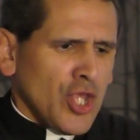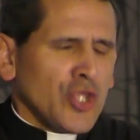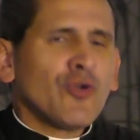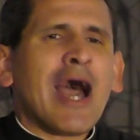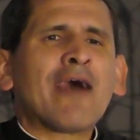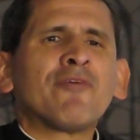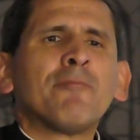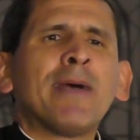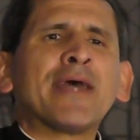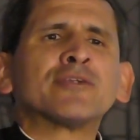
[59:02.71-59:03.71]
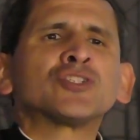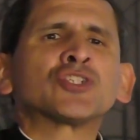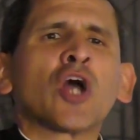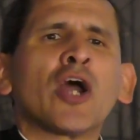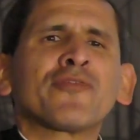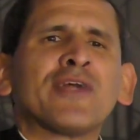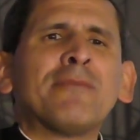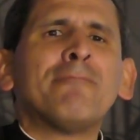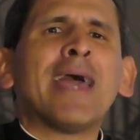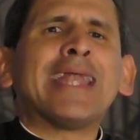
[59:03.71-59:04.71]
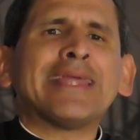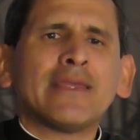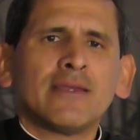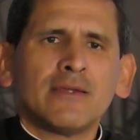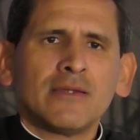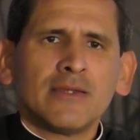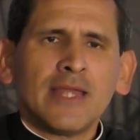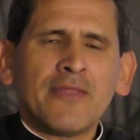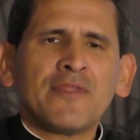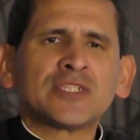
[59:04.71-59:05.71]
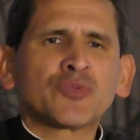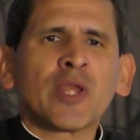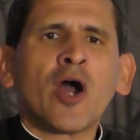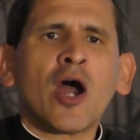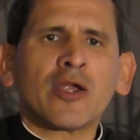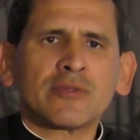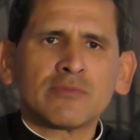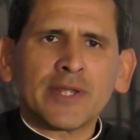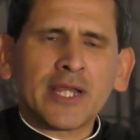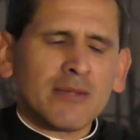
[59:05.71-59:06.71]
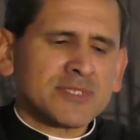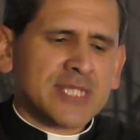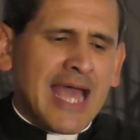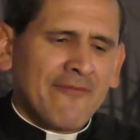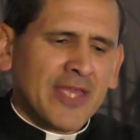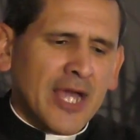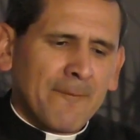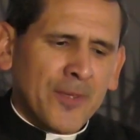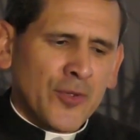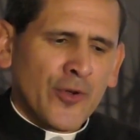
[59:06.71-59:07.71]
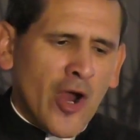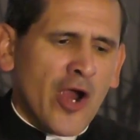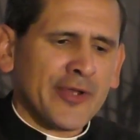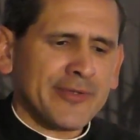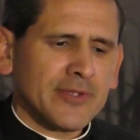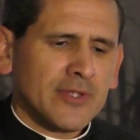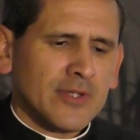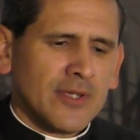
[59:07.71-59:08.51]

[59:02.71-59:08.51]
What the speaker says: you have a better start than many in this regard when it comes to having a pure heart.